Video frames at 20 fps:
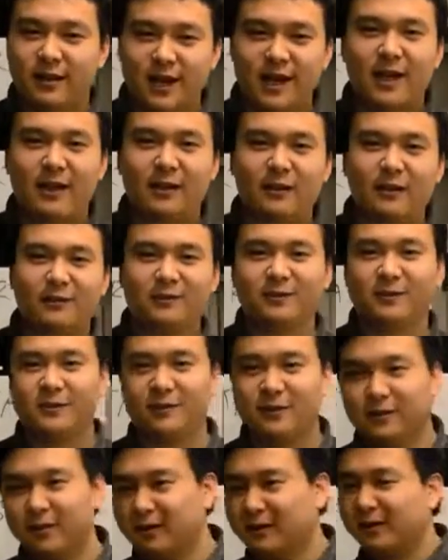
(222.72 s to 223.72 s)
Now,
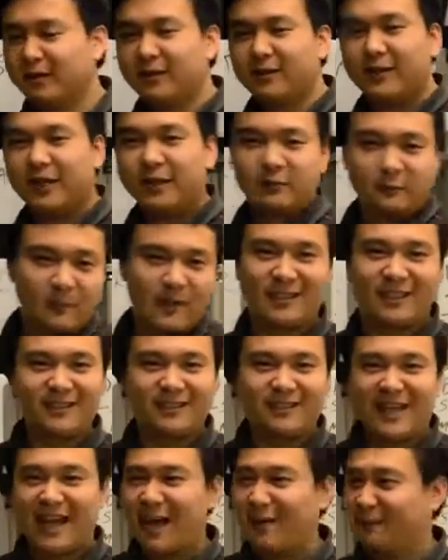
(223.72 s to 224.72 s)
let's make
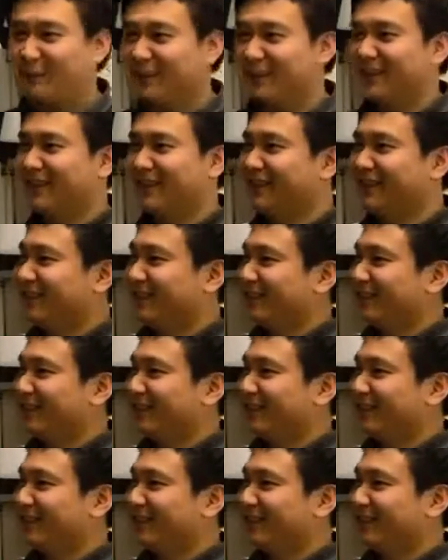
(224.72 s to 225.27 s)
this happen.